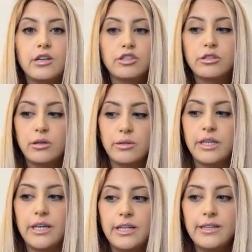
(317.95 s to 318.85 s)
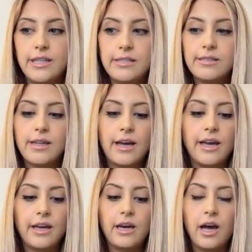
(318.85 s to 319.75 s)
so to get it this
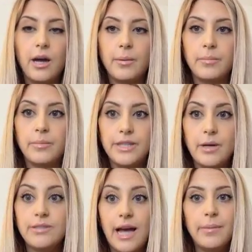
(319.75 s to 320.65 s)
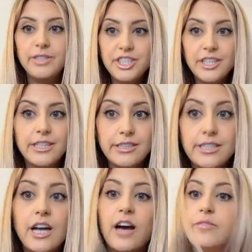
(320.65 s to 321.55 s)
light without damaging it
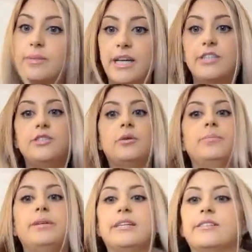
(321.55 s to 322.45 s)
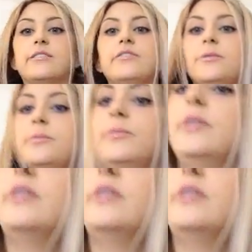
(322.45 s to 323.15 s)
is tough, but I do it because if you